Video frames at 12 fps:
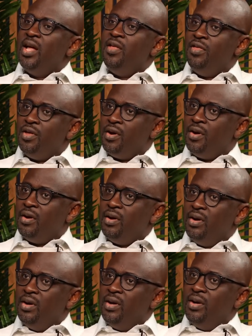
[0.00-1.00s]
the
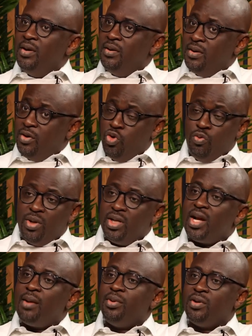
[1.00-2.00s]
human
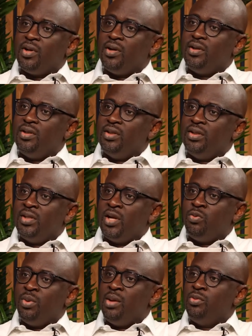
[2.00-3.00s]
capital that
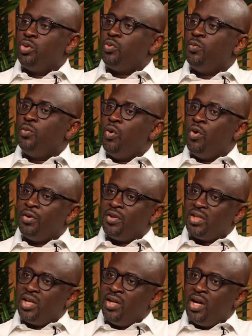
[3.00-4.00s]
will be able to
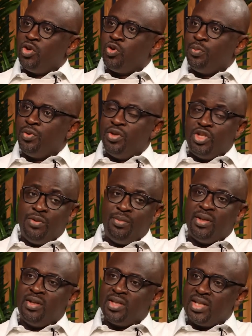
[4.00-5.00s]
understand the entrepreneurship
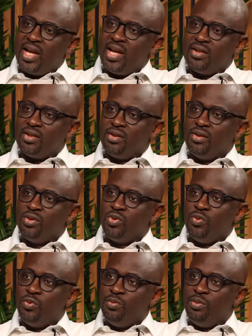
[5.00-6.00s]
and the science
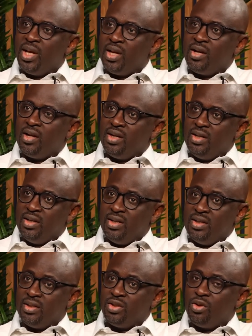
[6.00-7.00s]
to make
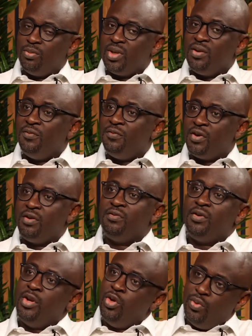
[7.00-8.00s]
something very,
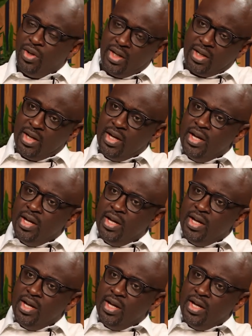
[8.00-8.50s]
very unique.